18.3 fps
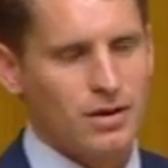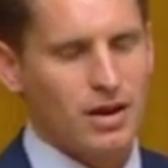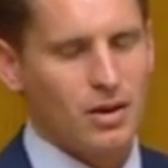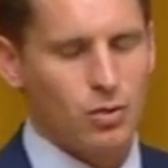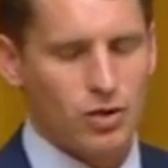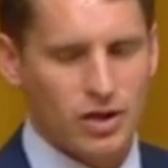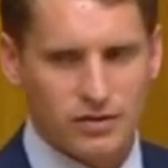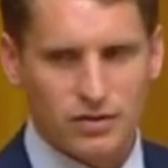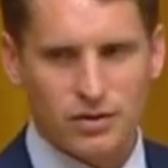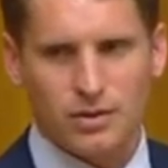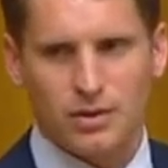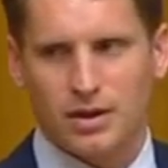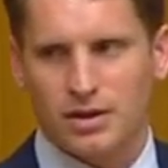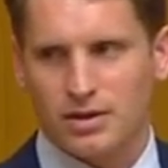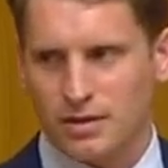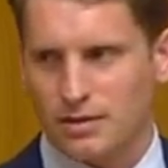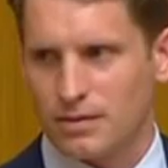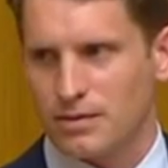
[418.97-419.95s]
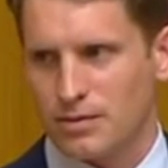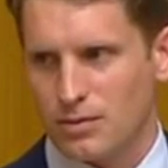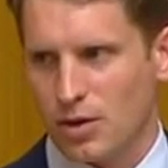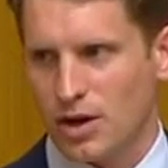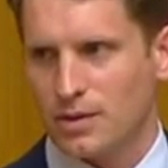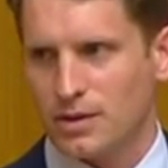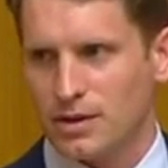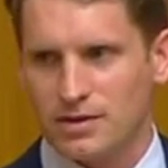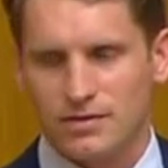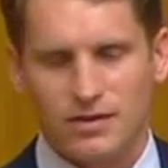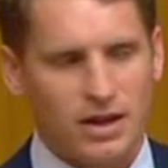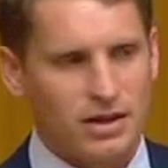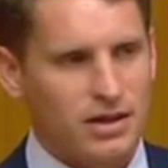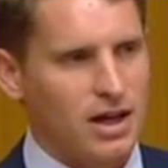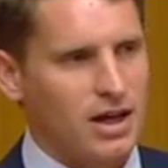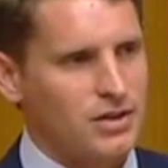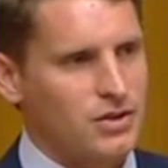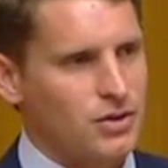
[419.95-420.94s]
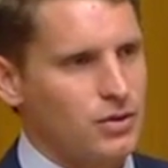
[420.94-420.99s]
and whatever you might think of that
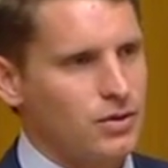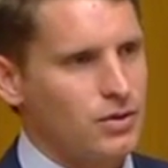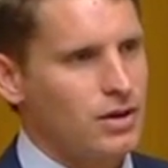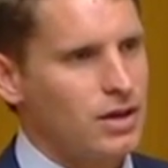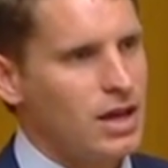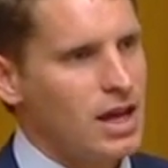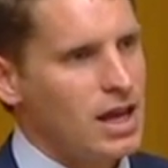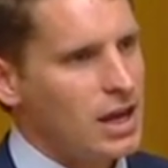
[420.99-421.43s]
cartoon,